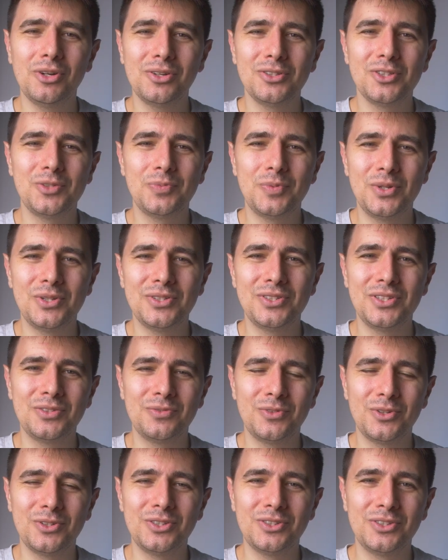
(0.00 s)
Conspiracies
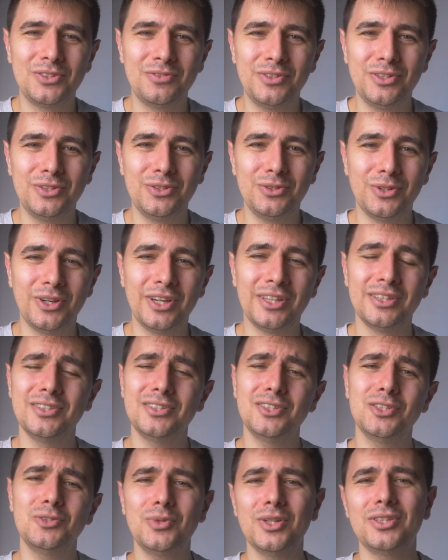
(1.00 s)
for this video, and
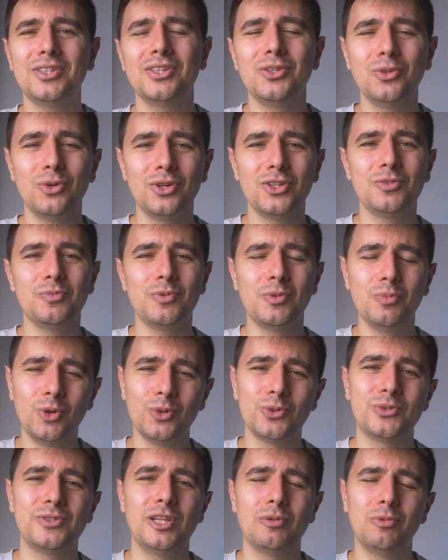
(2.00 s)
this is what annoys me
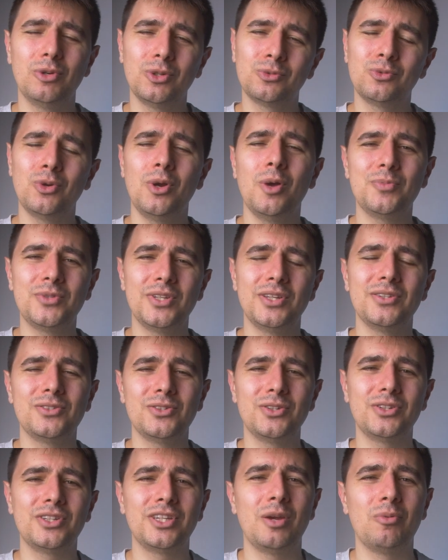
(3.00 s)
mostly about crop
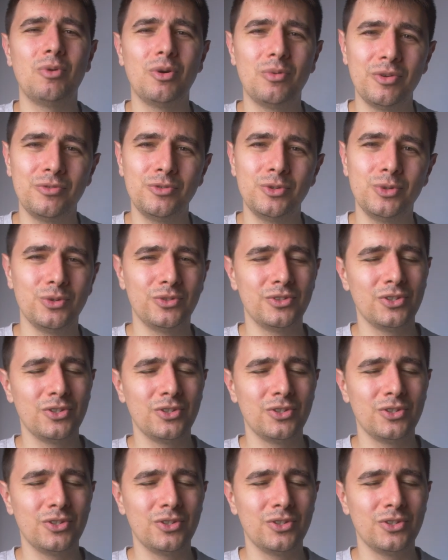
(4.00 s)
sensor camera reviews.